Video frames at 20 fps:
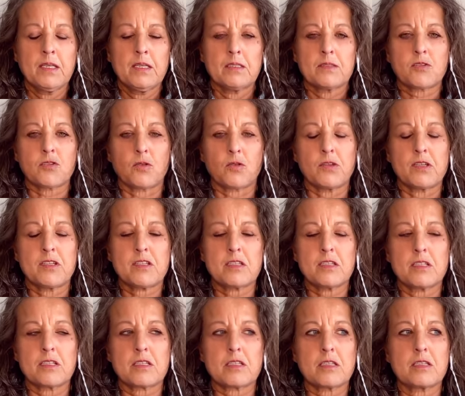So this
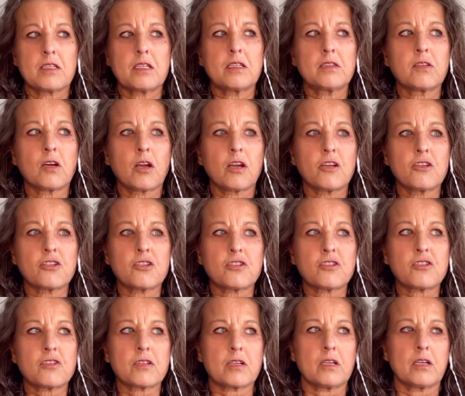is the
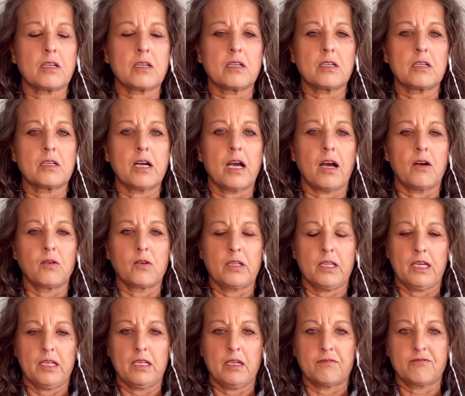largest
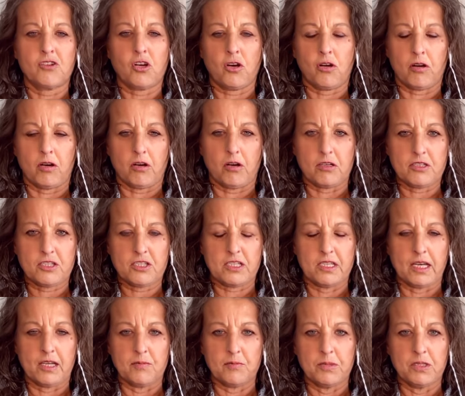outlay of cost
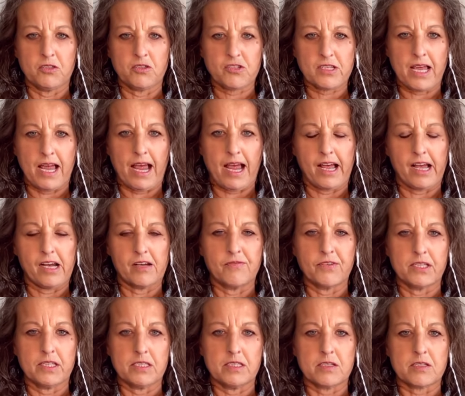that mills have
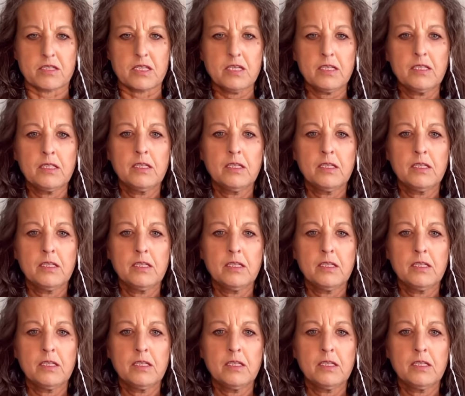is